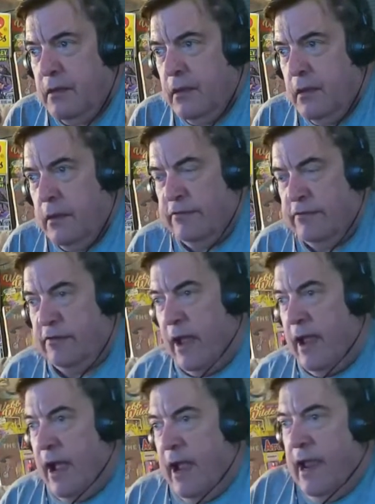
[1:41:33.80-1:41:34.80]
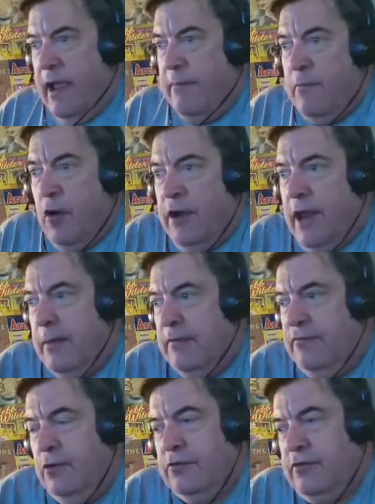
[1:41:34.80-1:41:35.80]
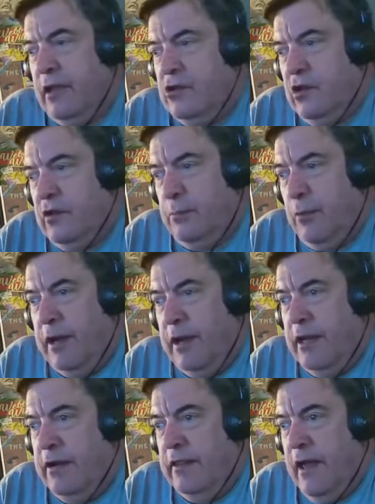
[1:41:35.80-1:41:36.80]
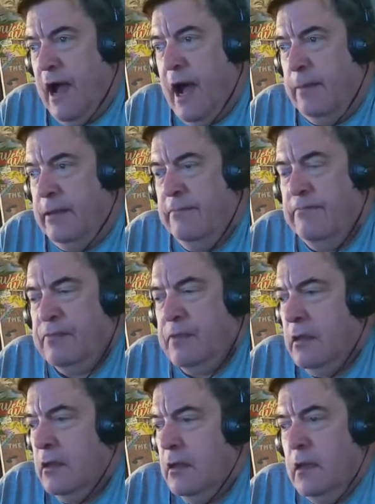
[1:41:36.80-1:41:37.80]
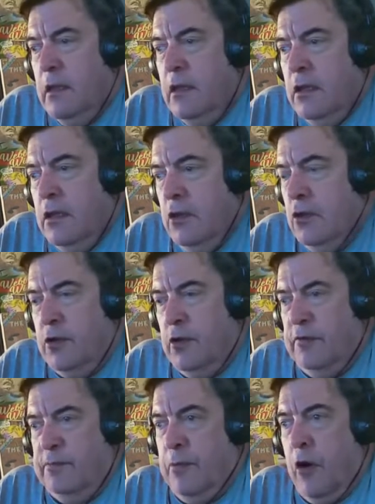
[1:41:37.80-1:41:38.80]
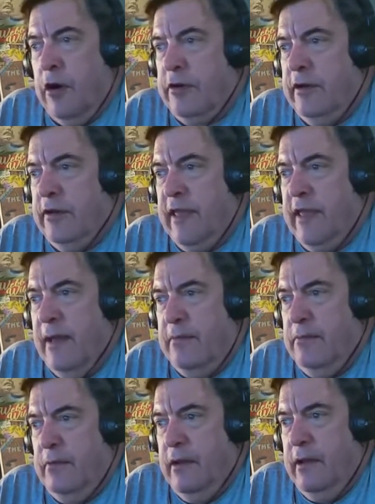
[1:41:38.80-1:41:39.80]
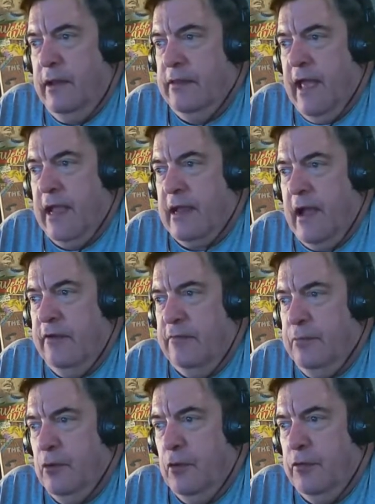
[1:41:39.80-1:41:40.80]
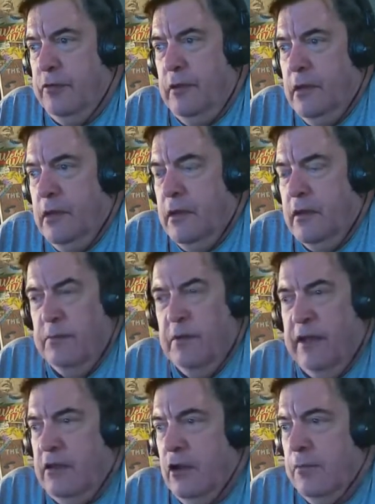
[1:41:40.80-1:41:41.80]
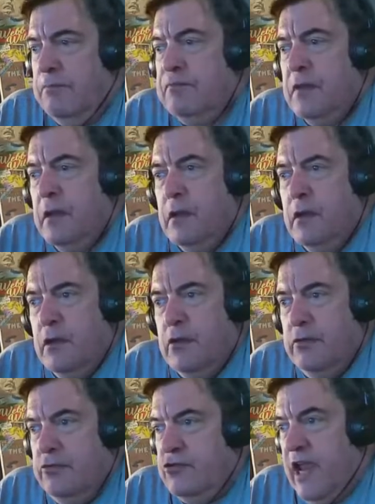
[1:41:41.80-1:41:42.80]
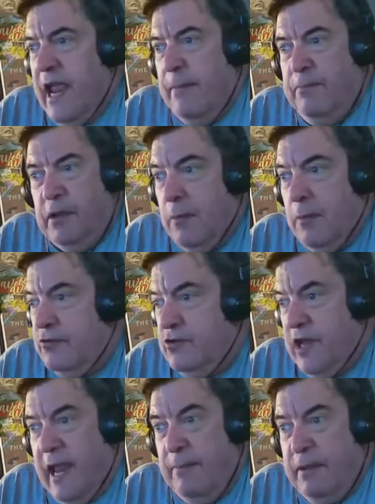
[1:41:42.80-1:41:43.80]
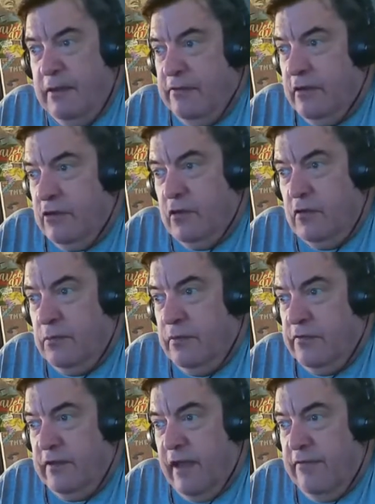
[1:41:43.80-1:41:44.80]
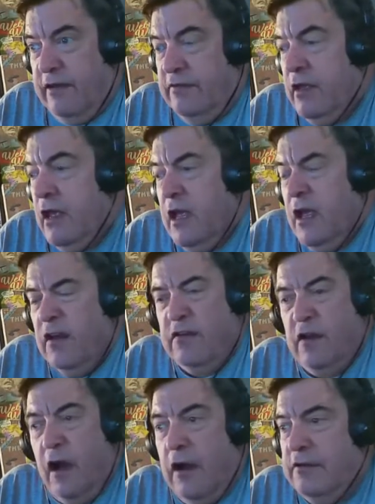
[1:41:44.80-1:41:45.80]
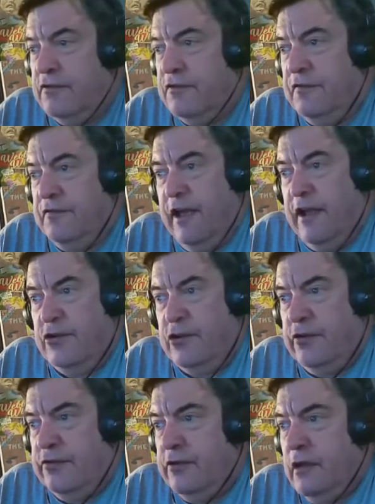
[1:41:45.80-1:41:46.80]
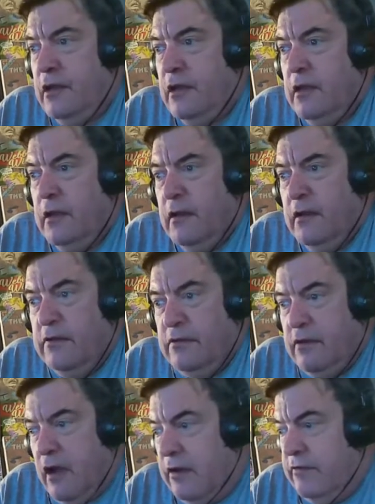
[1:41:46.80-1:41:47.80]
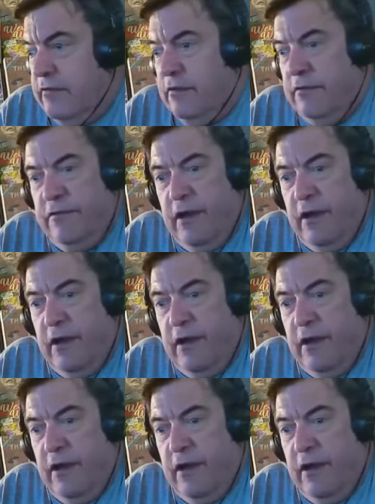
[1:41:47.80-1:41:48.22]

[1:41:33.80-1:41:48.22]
It says I have them all now, but if you're just breaking into the hobby, you could have just parked it at that guy's booth. It'd be like, a couple Champions issues from the 70s, tons of Avengers, tons of